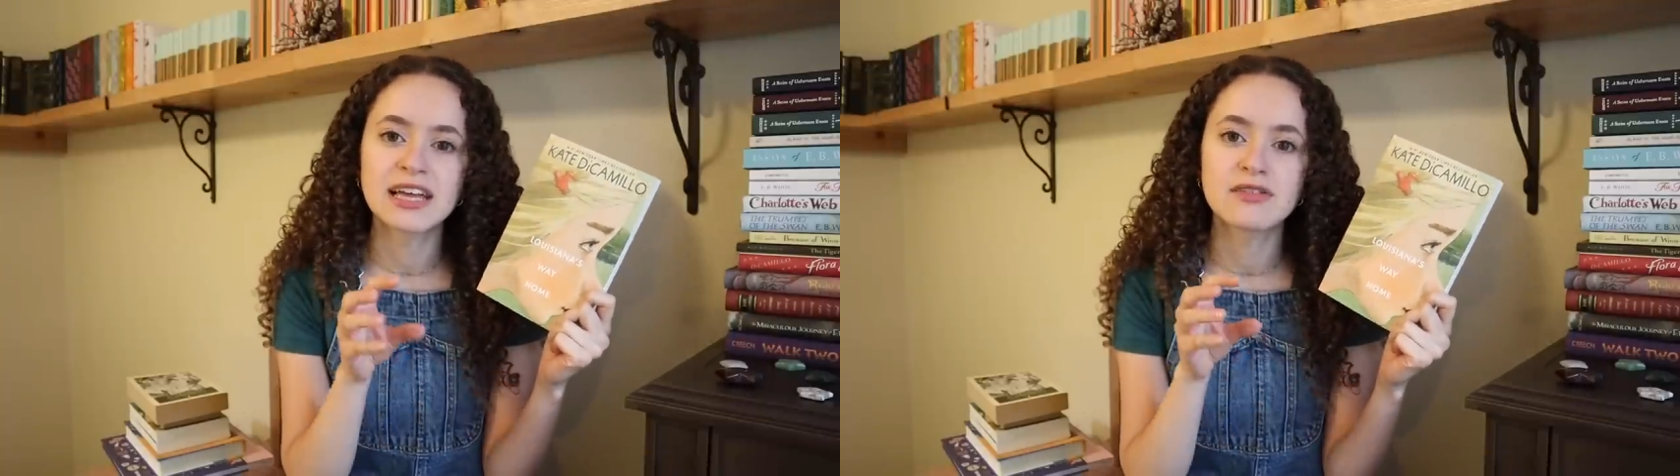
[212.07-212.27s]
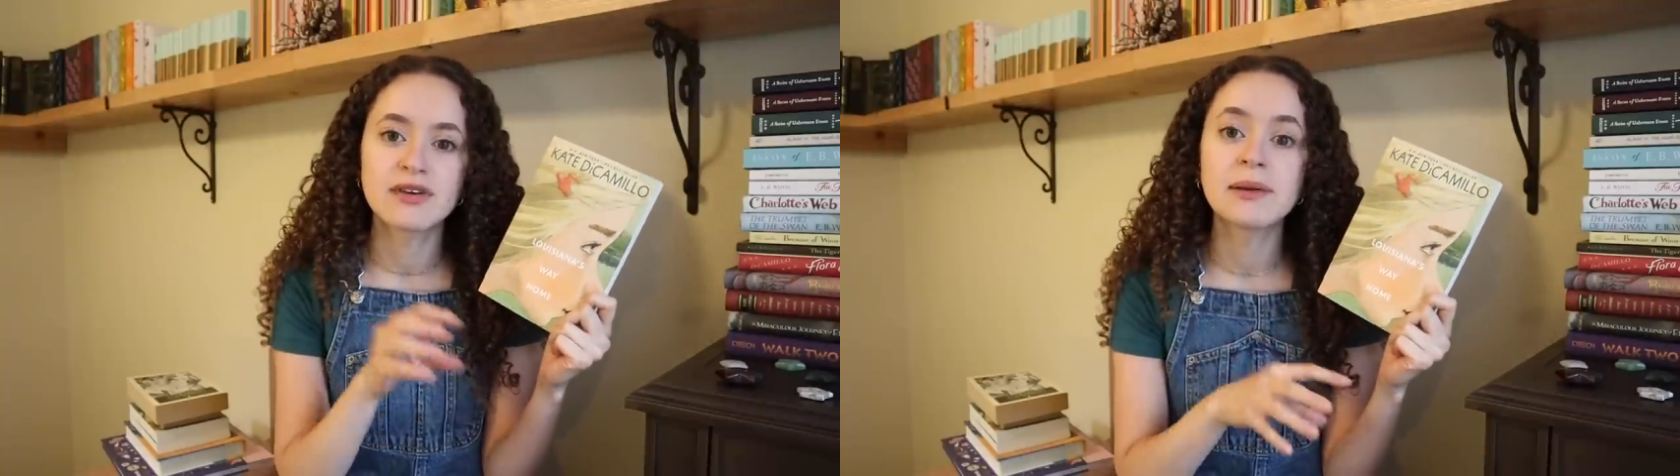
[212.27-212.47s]

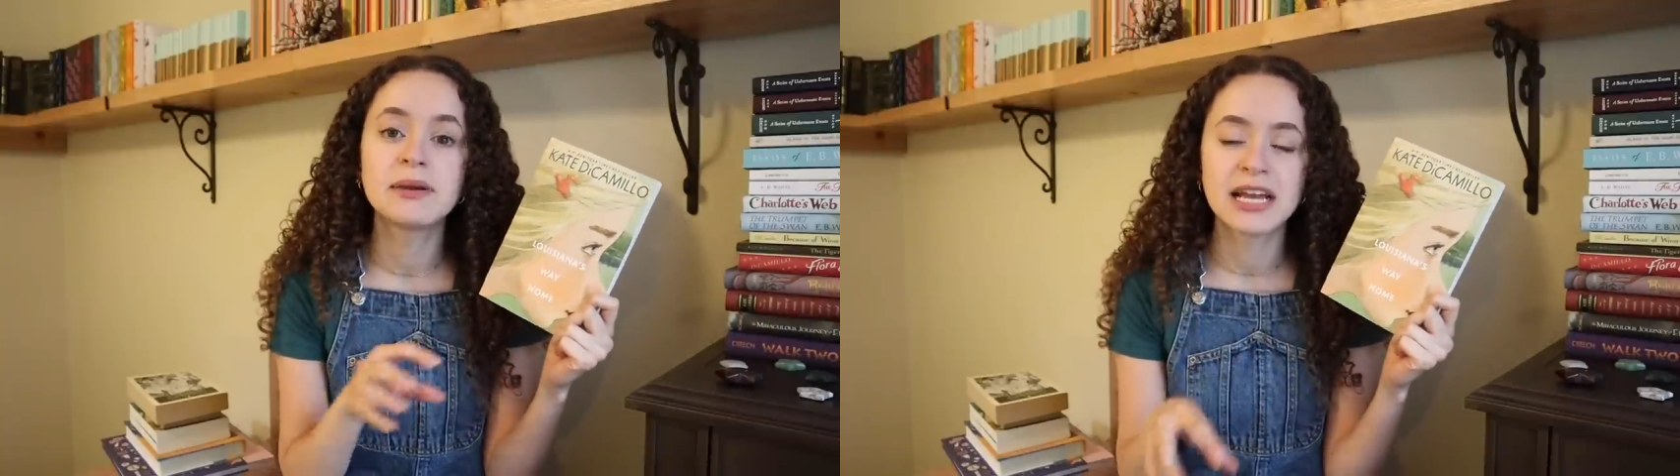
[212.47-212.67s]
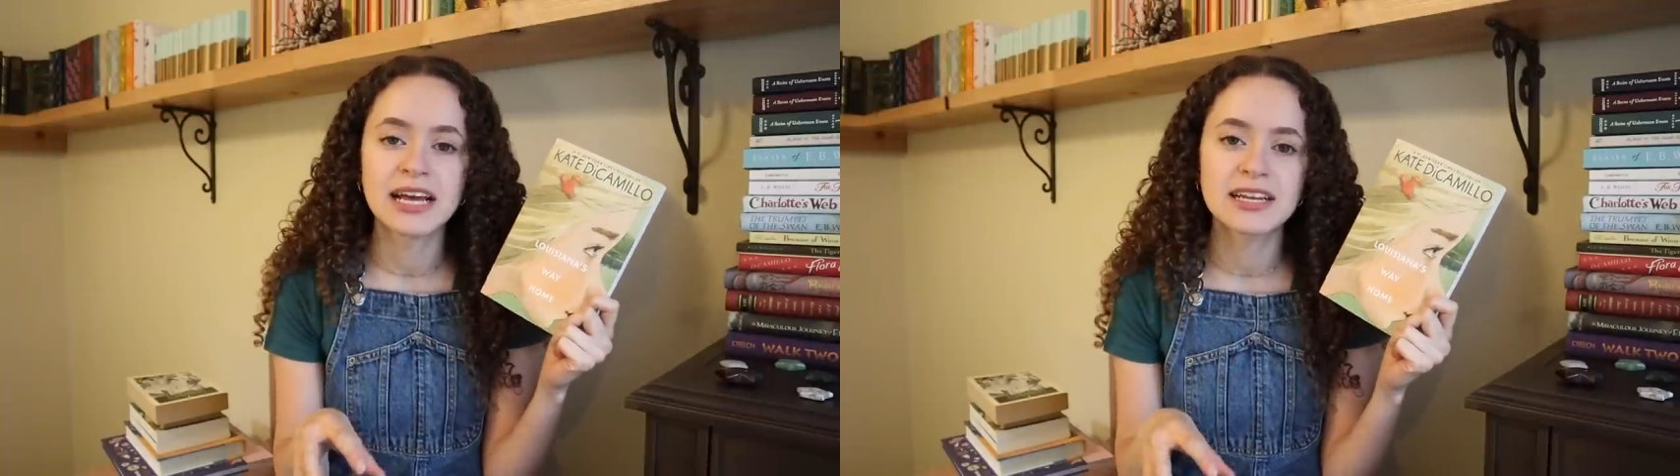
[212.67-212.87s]
in
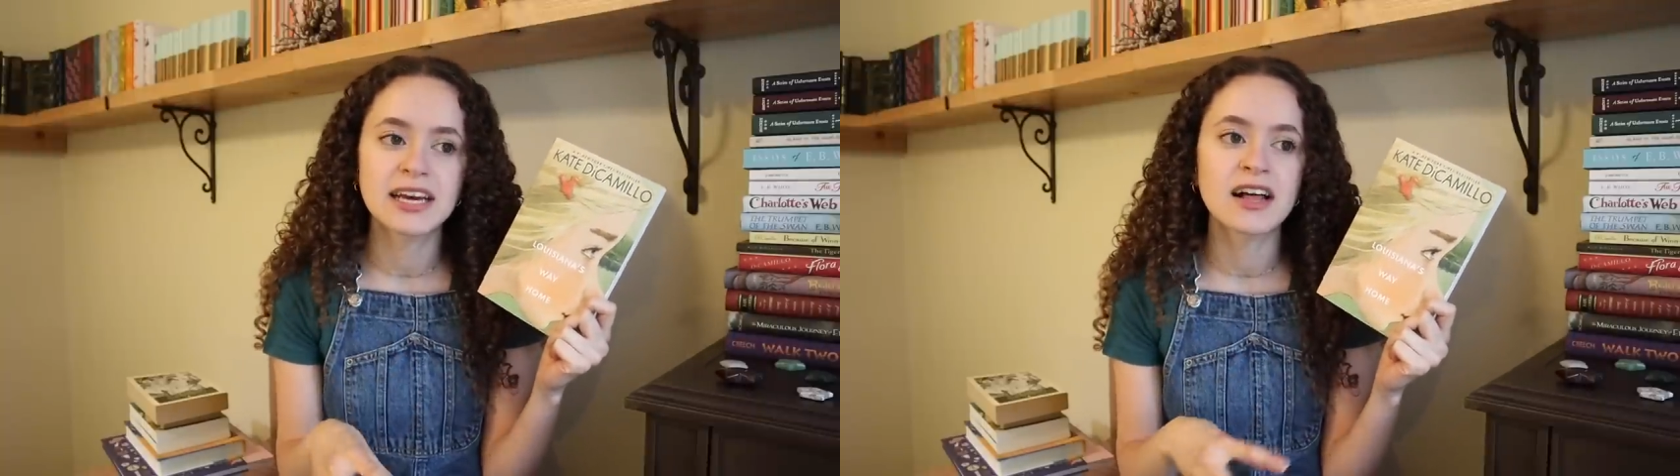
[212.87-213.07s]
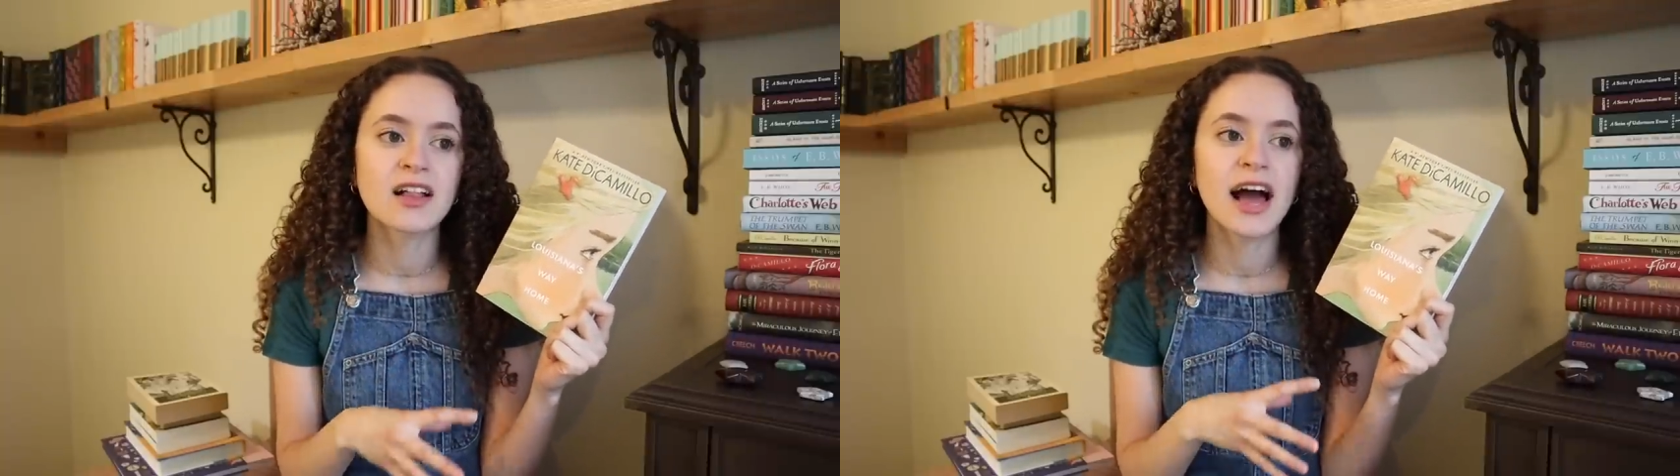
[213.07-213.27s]
Rainy Nightingale,